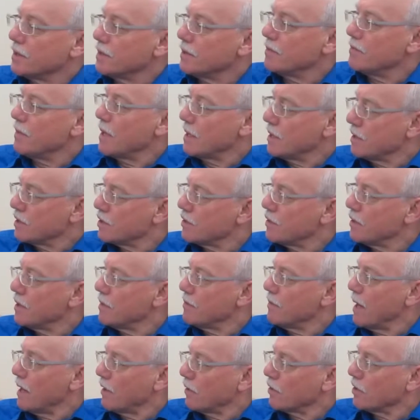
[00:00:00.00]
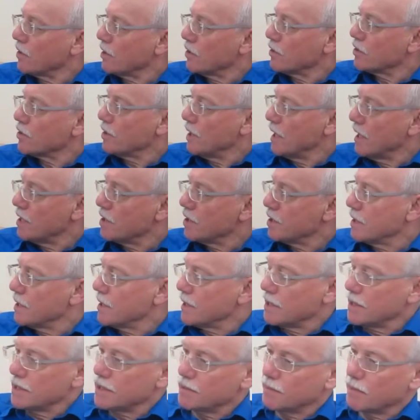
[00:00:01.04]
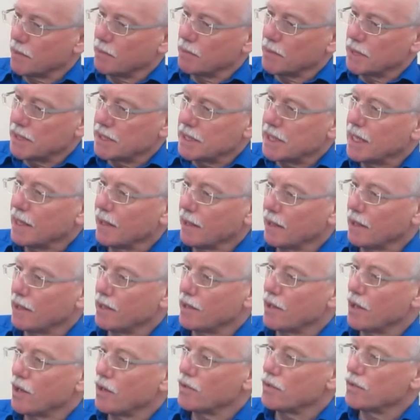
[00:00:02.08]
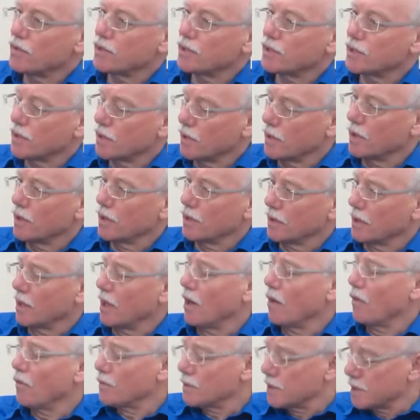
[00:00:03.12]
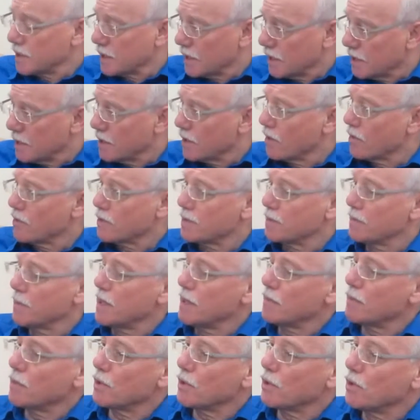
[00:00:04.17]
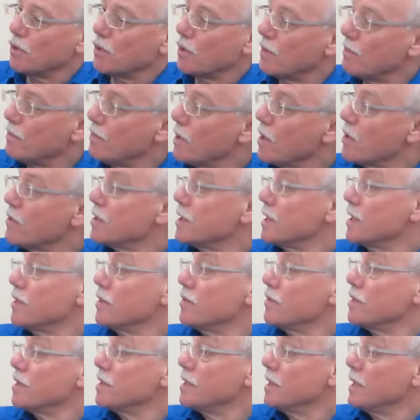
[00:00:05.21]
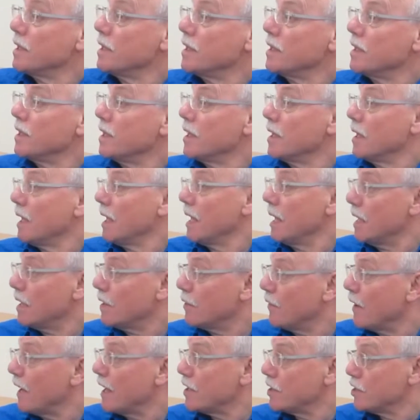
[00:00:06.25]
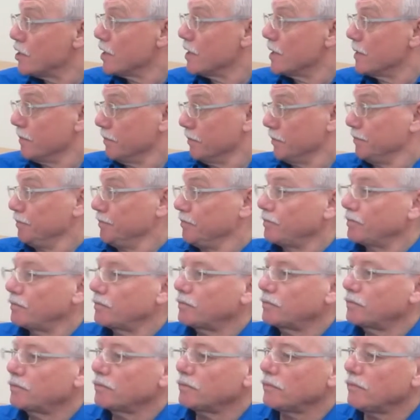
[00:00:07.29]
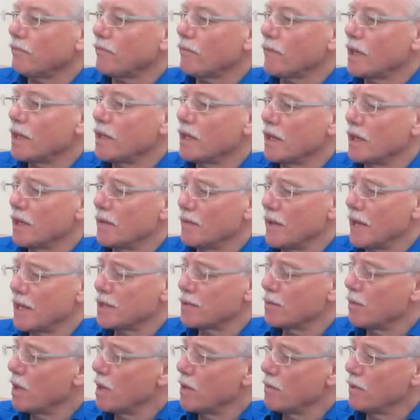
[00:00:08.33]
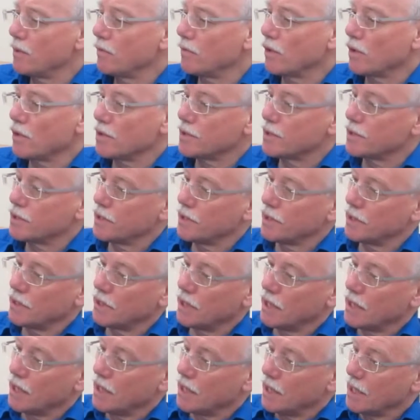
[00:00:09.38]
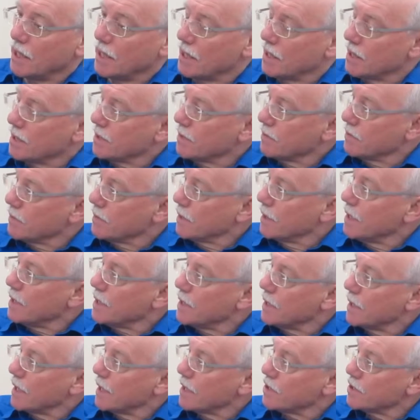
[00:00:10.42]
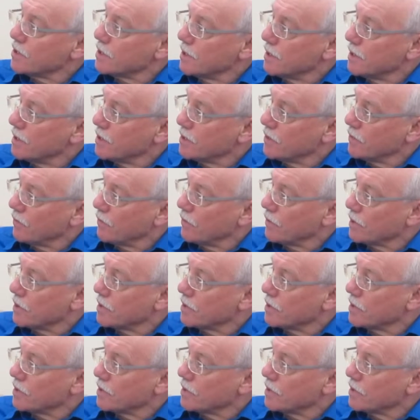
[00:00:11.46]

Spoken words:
the mainstream agricultural engineers, but particularly those, obviously, those people who are most interested in innovation. That's why we've got some leading engineers, for